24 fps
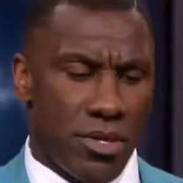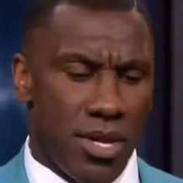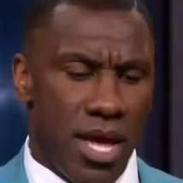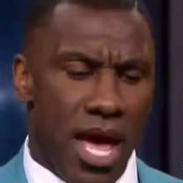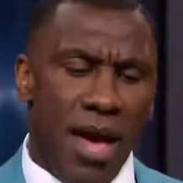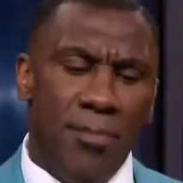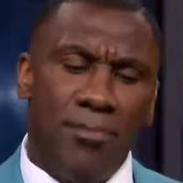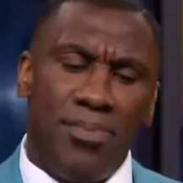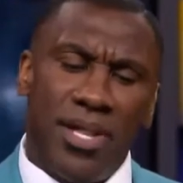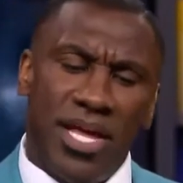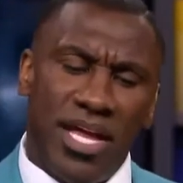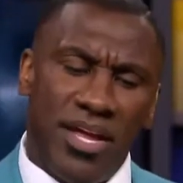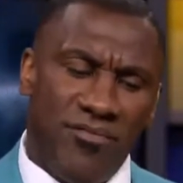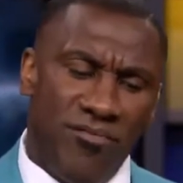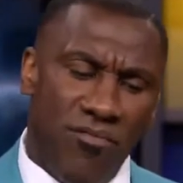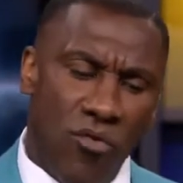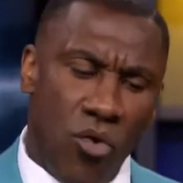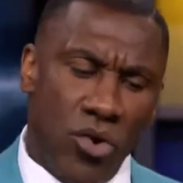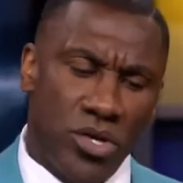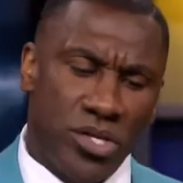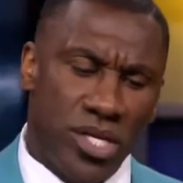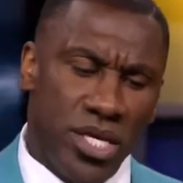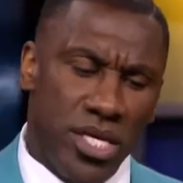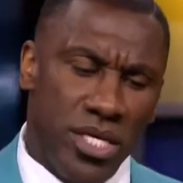I played
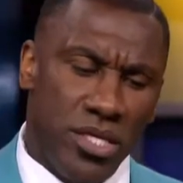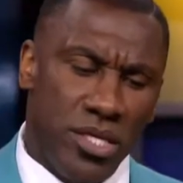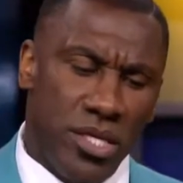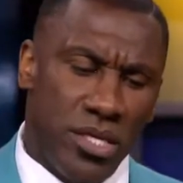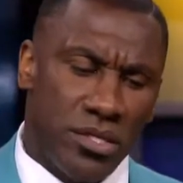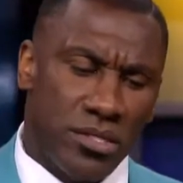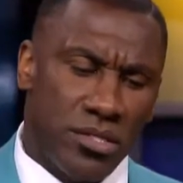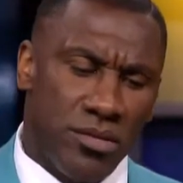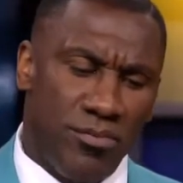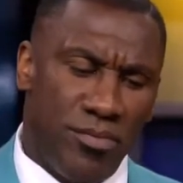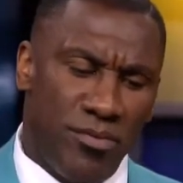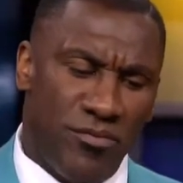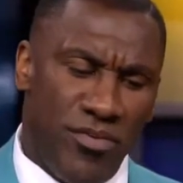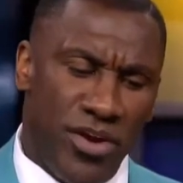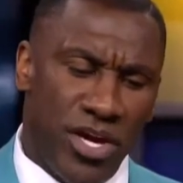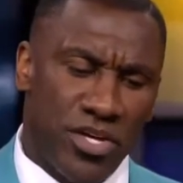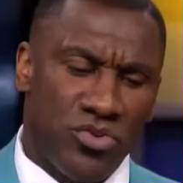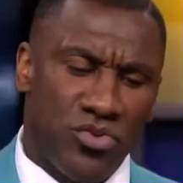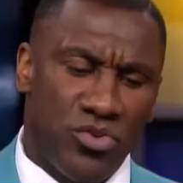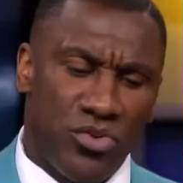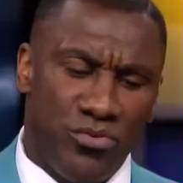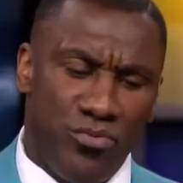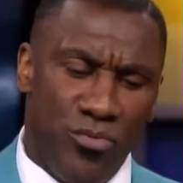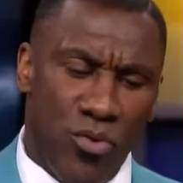14 years in
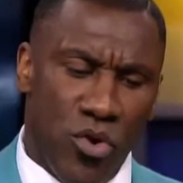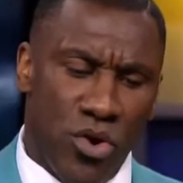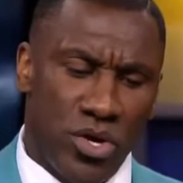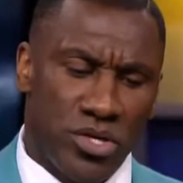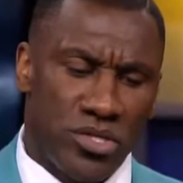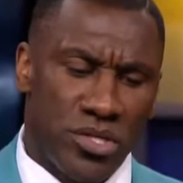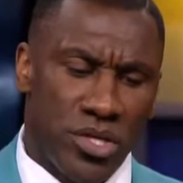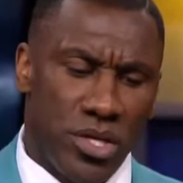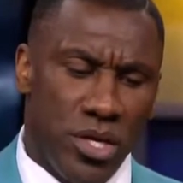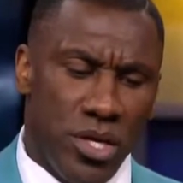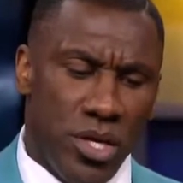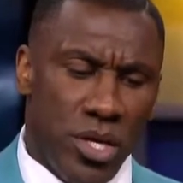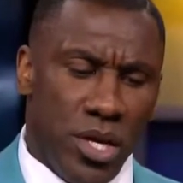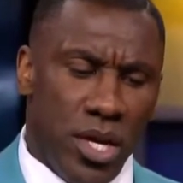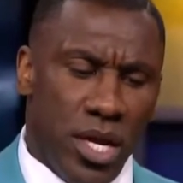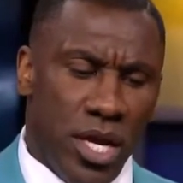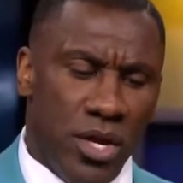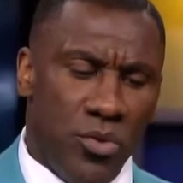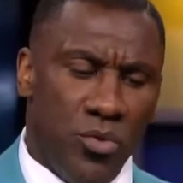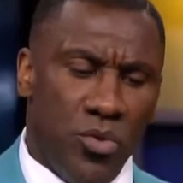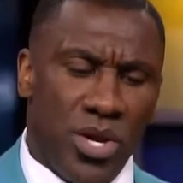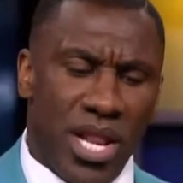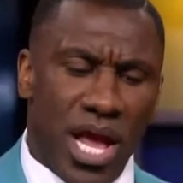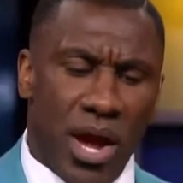professional sports.
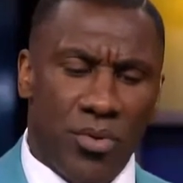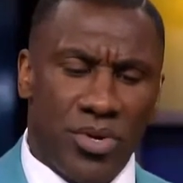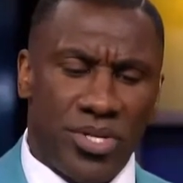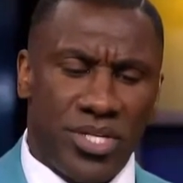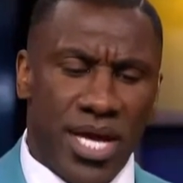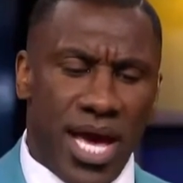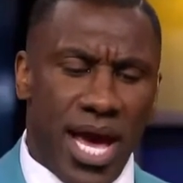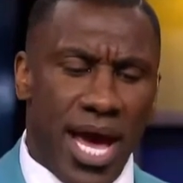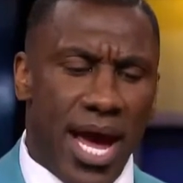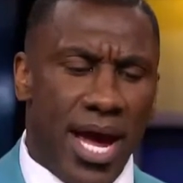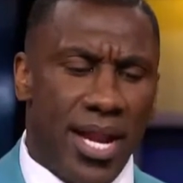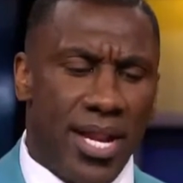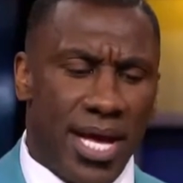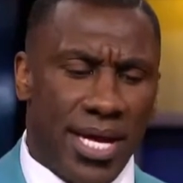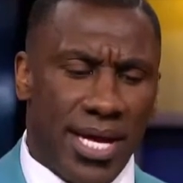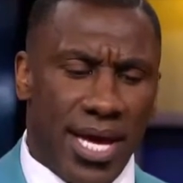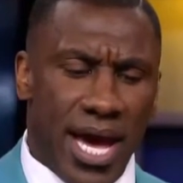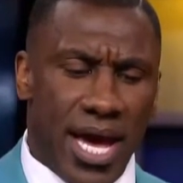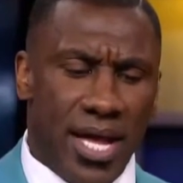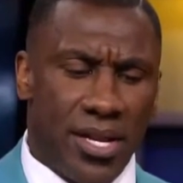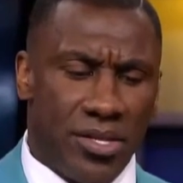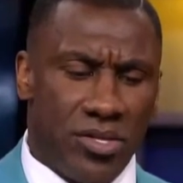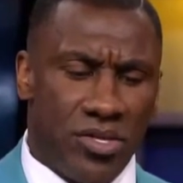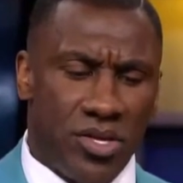And when I retired, I
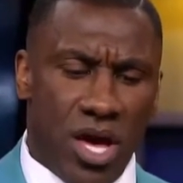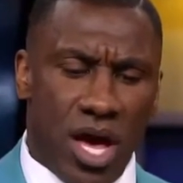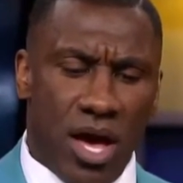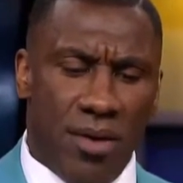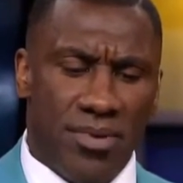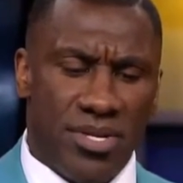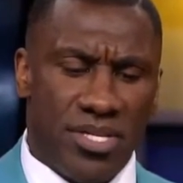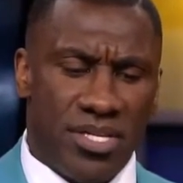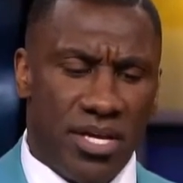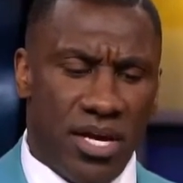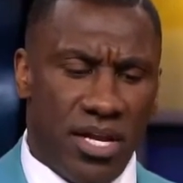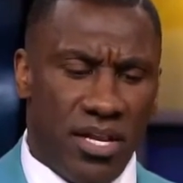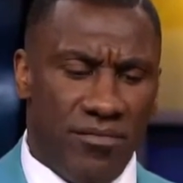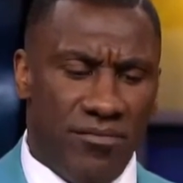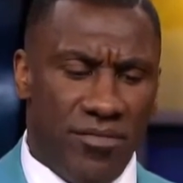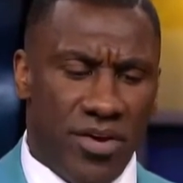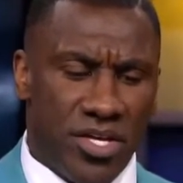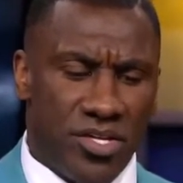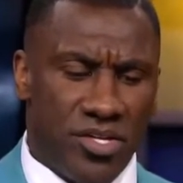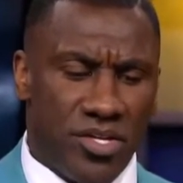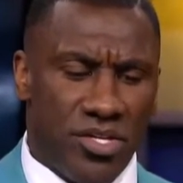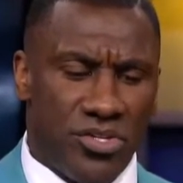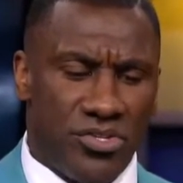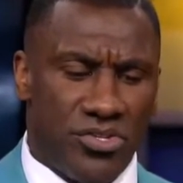got a job in
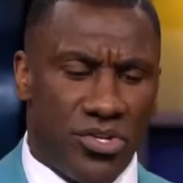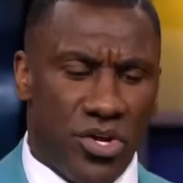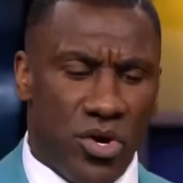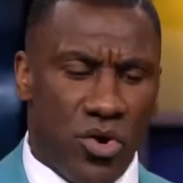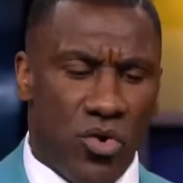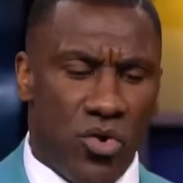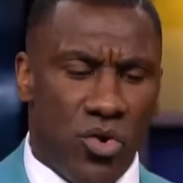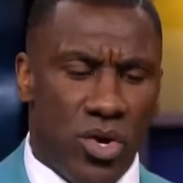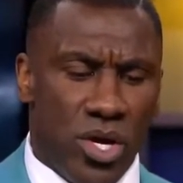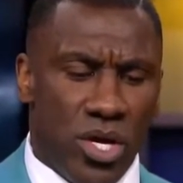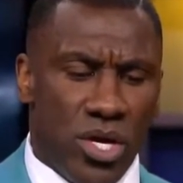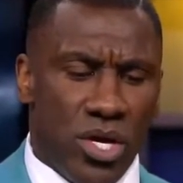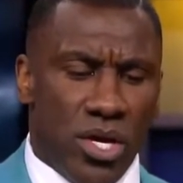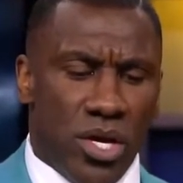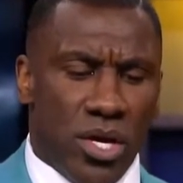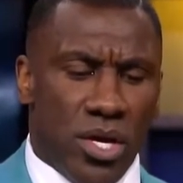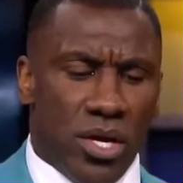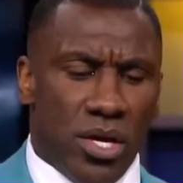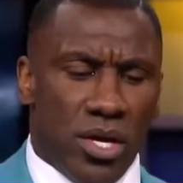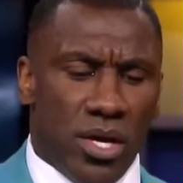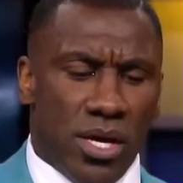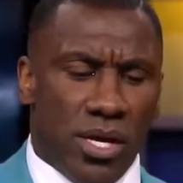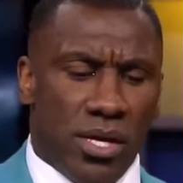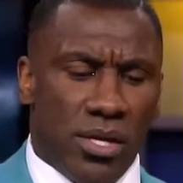television. And so
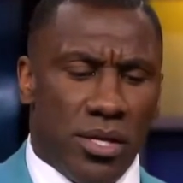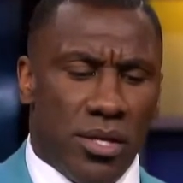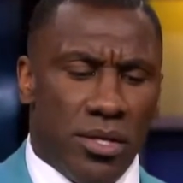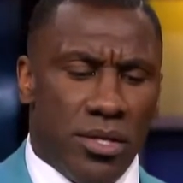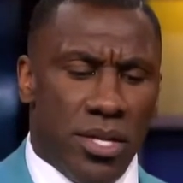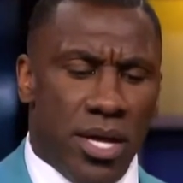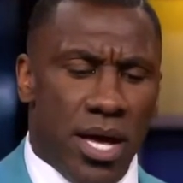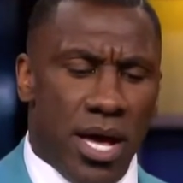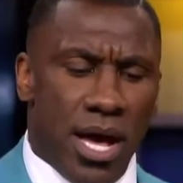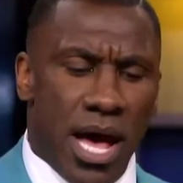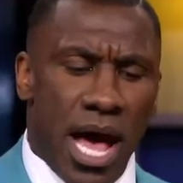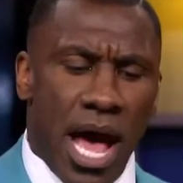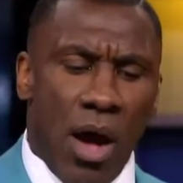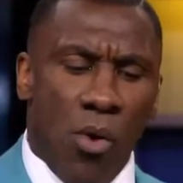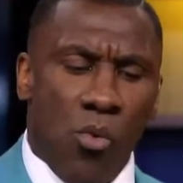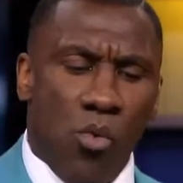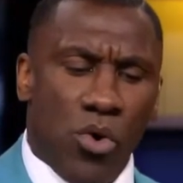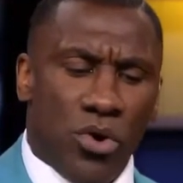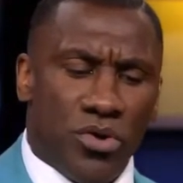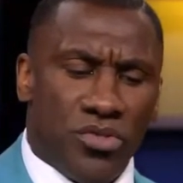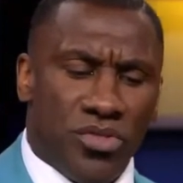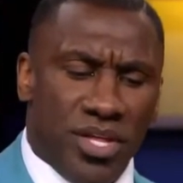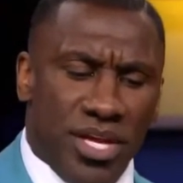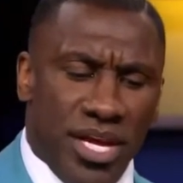I
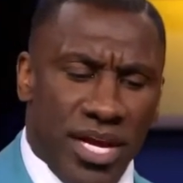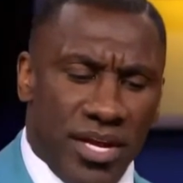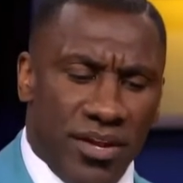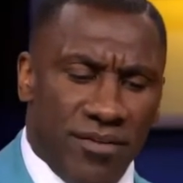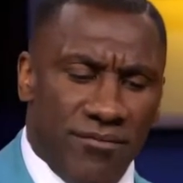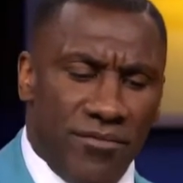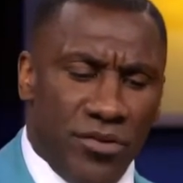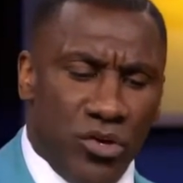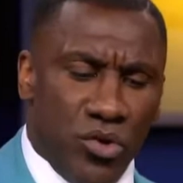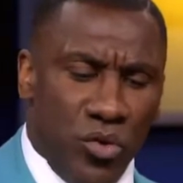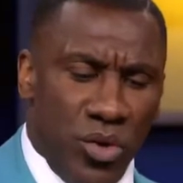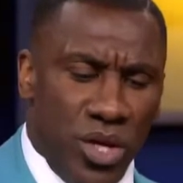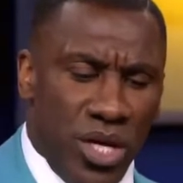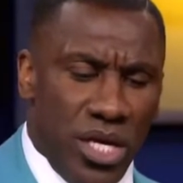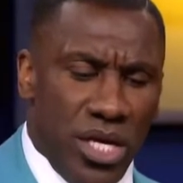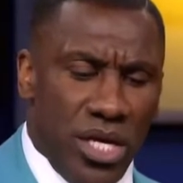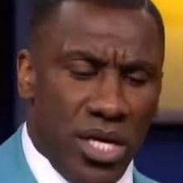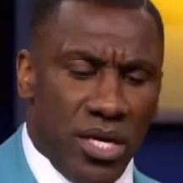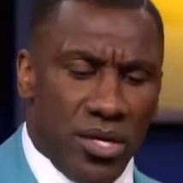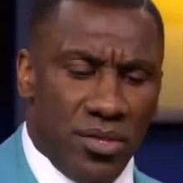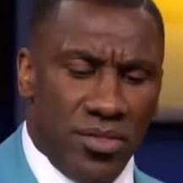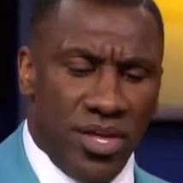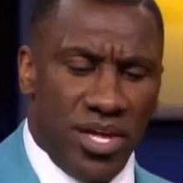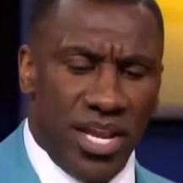was the
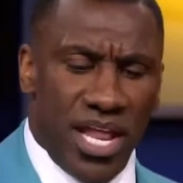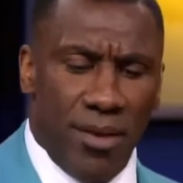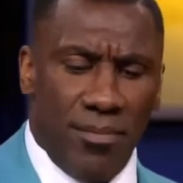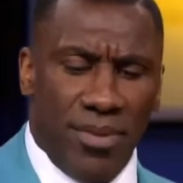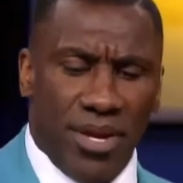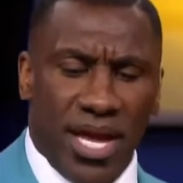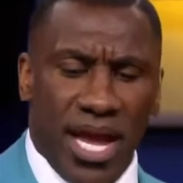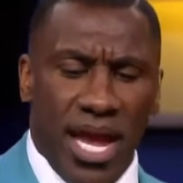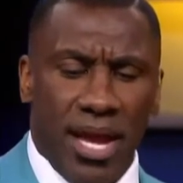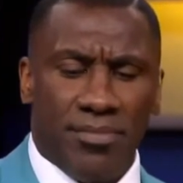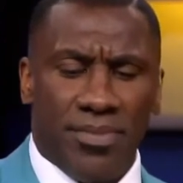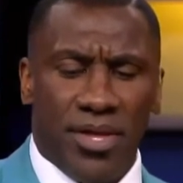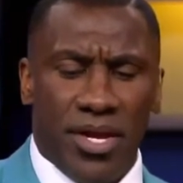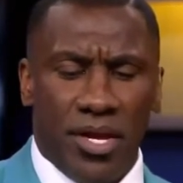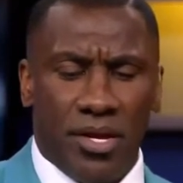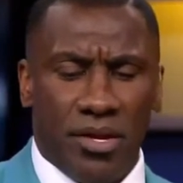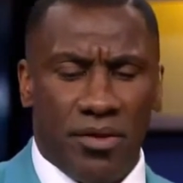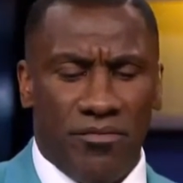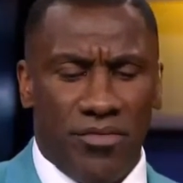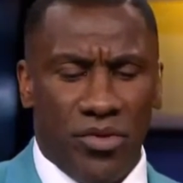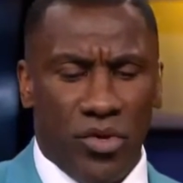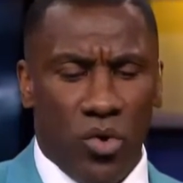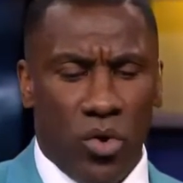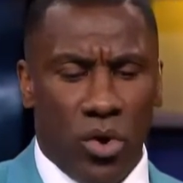interviewee, then I became the
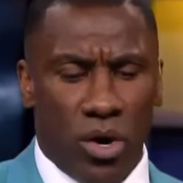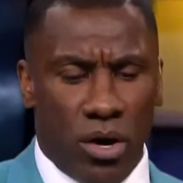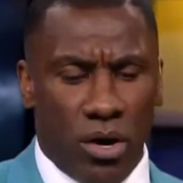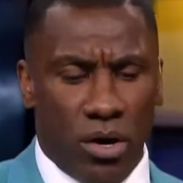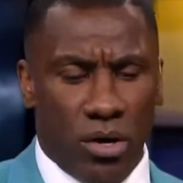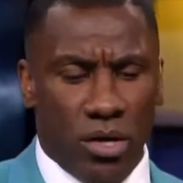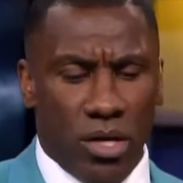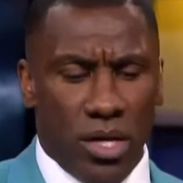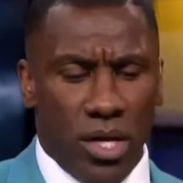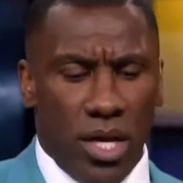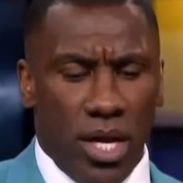interviewer.